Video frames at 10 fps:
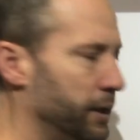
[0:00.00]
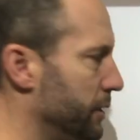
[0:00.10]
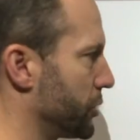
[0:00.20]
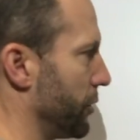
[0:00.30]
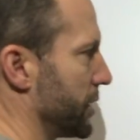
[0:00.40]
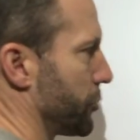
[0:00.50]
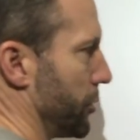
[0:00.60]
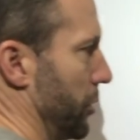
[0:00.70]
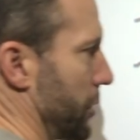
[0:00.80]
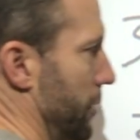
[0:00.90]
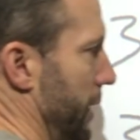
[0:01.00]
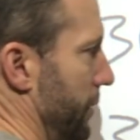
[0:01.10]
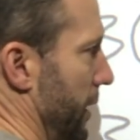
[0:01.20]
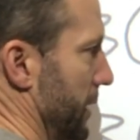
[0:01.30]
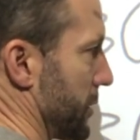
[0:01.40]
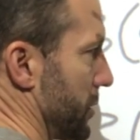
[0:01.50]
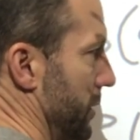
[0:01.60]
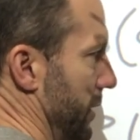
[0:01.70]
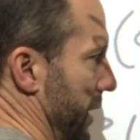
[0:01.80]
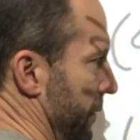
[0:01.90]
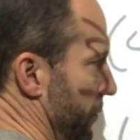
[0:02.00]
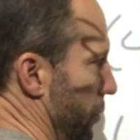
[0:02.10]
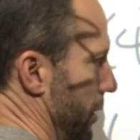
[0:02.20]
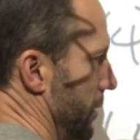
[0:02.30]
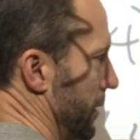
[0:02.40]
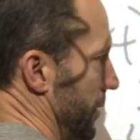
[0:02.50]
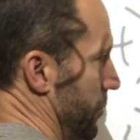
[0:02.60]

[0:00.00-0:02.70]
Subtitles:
So this would look like this. Negative 4